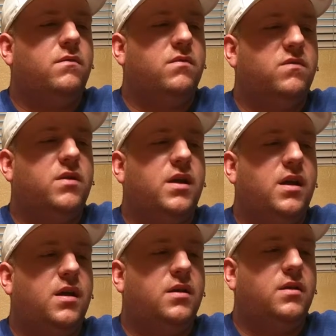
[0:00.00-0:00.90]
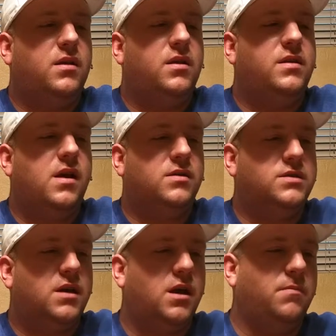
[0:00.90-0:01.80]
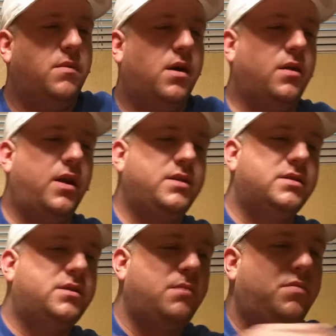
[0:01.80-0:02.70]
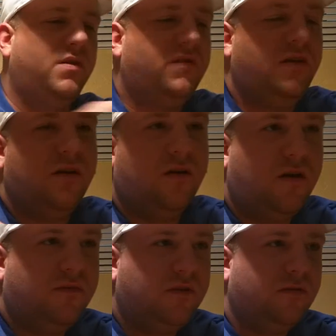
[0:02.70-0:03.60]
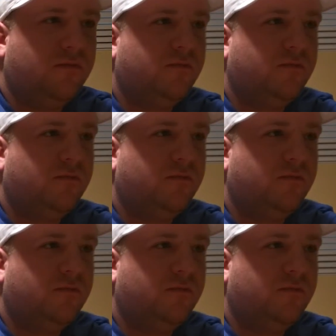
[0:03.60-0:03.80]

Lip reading: I had any downtime. I like to stay busy and often.